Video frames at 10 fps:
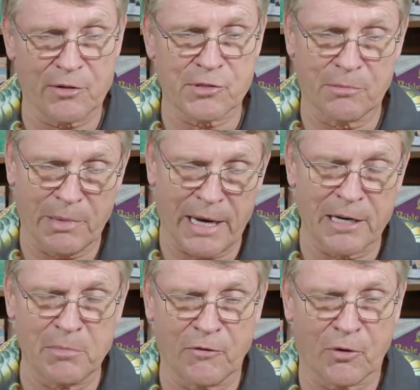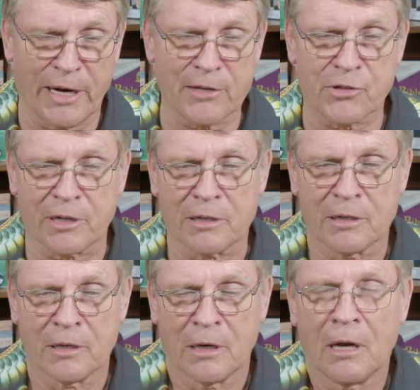feathers and body before hatching.
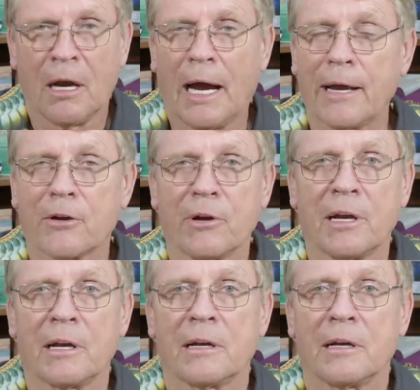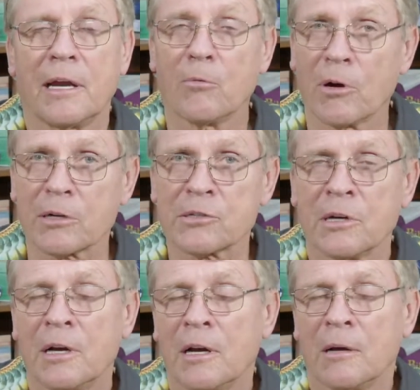I agree, it works.
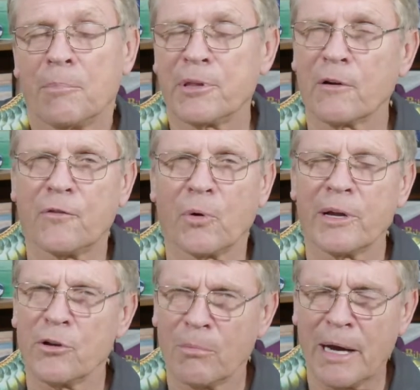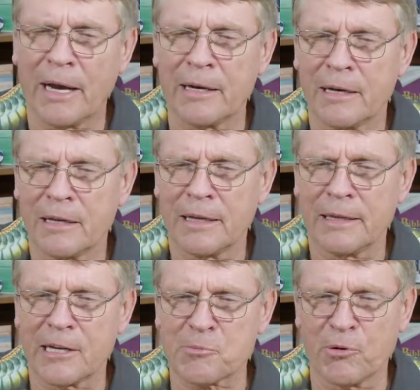But therefore, in your mind,
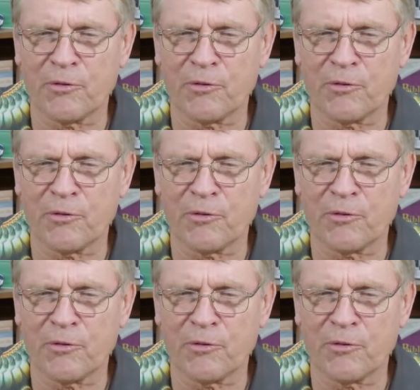that's